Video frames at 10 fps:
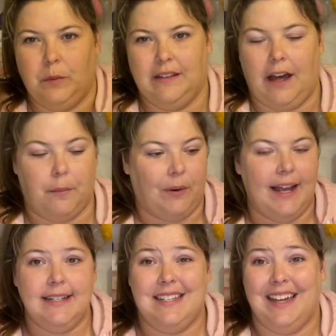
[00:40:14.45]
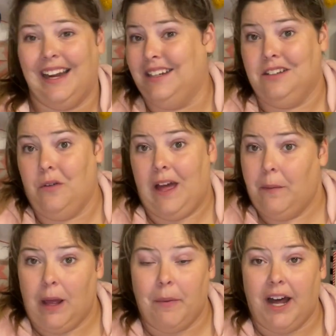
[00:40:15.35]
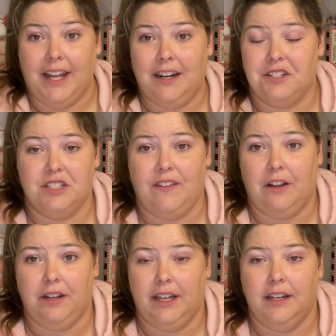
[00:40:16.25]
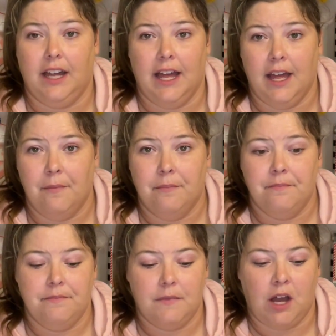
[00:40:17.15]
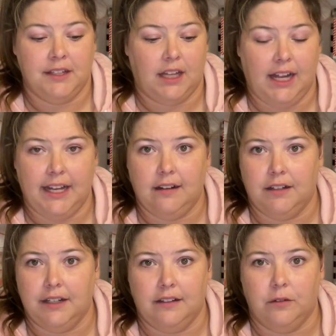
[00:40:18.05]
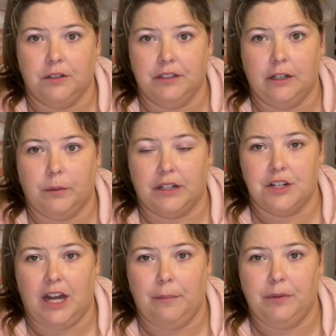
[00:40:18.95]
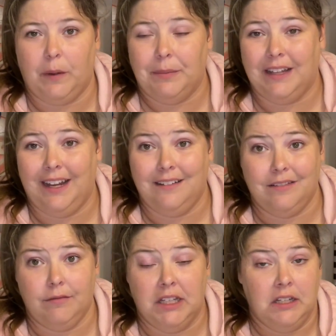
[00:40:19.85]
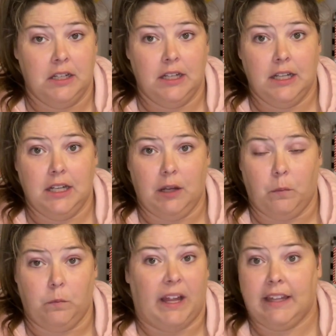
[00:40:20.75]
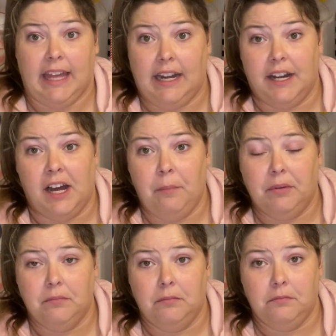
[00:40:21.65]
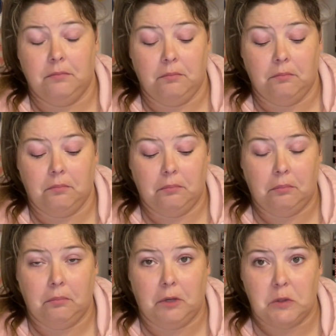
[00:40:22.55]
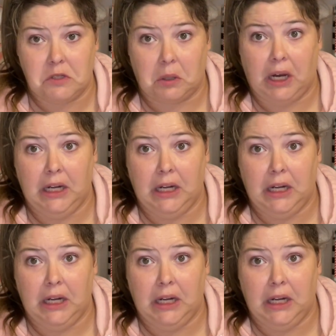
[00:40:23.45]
is out of print. I didn't know that when I bought it. I just found it um, online on a local needlework shop's website, like kitted up, which was great.